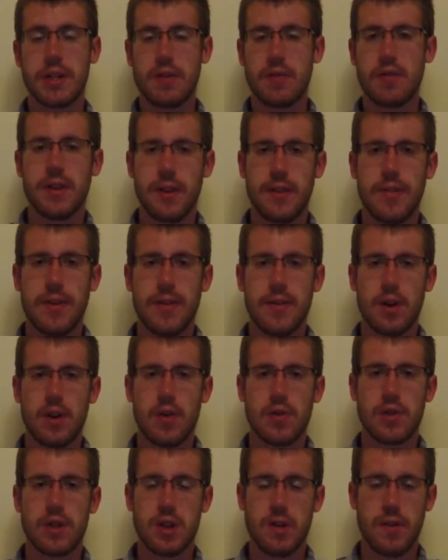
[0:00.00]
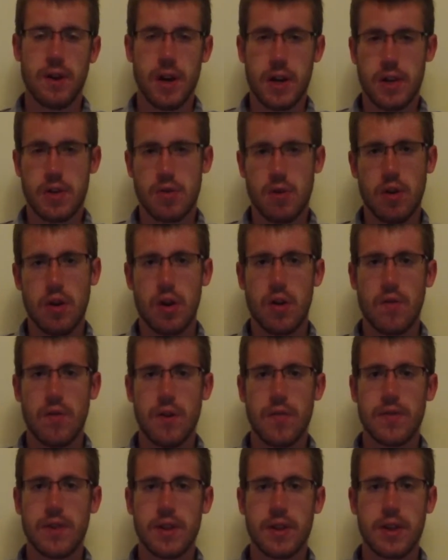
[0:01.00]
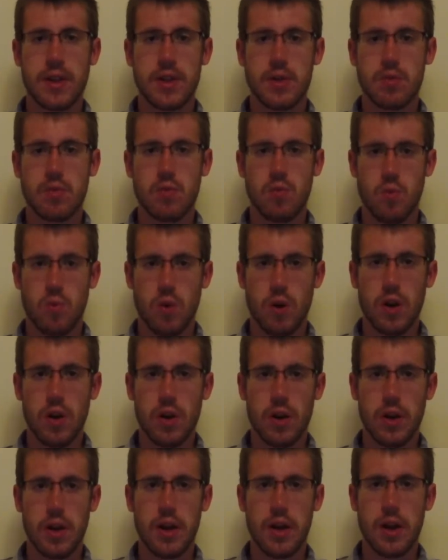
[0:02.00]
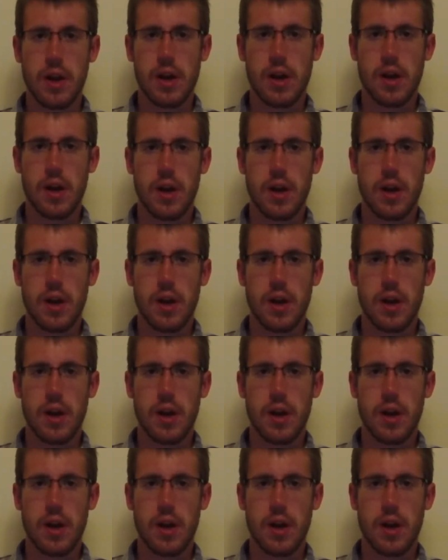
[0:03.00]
and $75 a device for $150, that's really